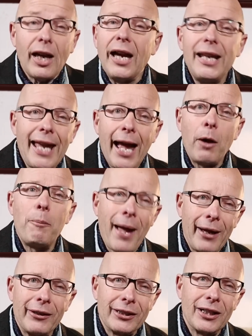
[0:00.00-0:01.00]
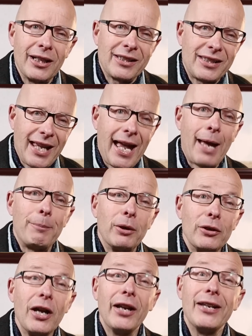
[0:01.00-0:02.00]
allow power cuts to
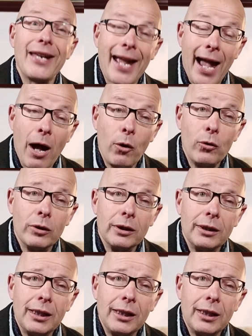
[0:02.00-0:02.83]
happen now,